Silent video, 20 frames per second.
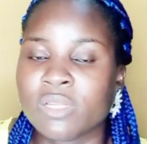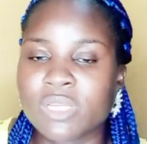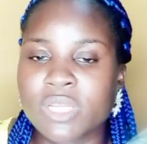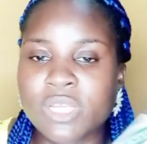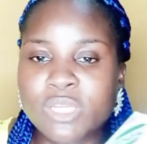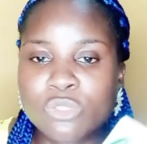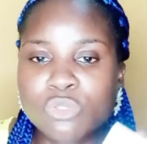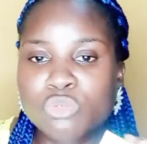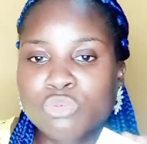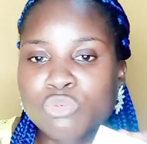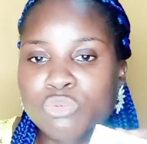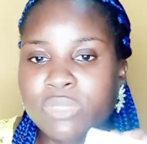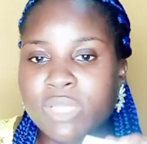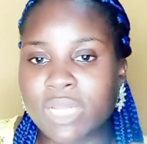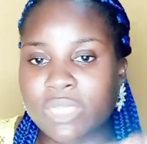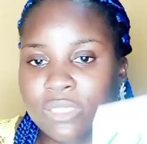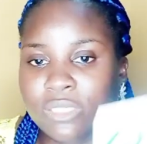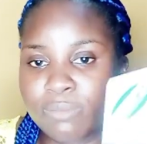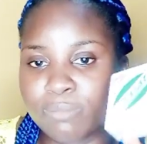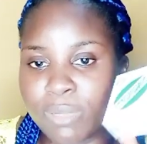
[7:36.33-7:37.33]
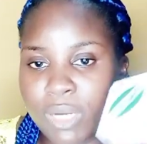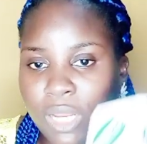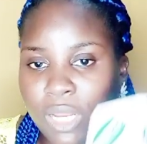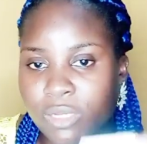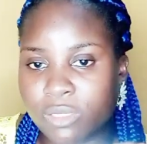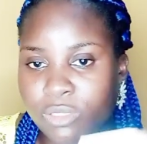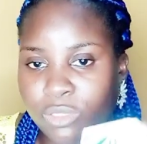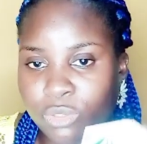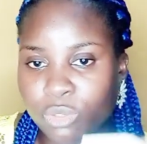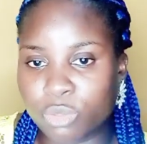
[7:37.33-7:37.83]
into that
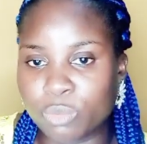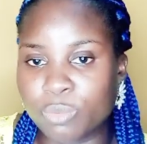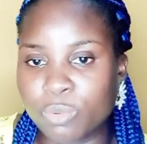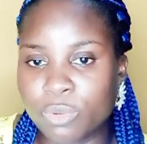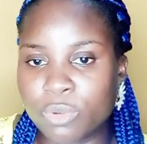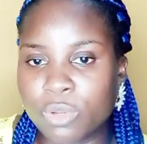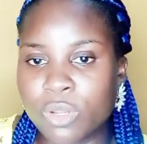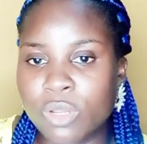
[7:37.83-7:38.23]
black soap.